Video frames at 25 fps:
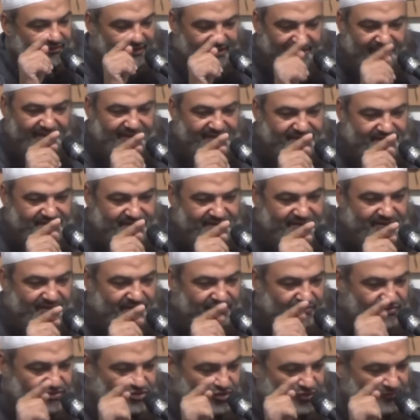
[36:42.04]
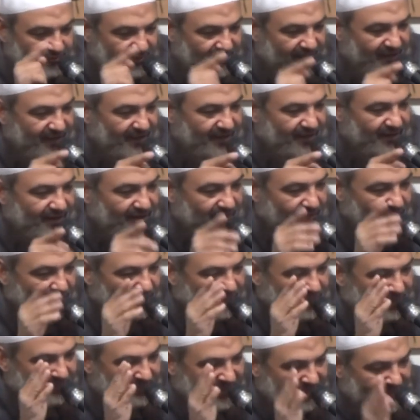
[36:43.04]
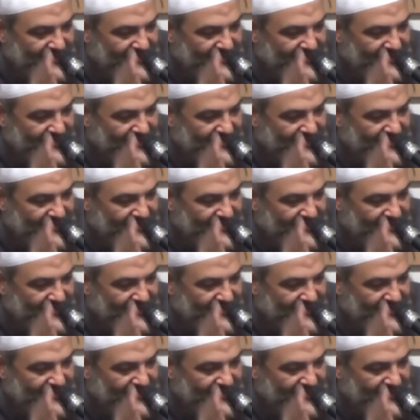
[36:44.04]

that is, to be on the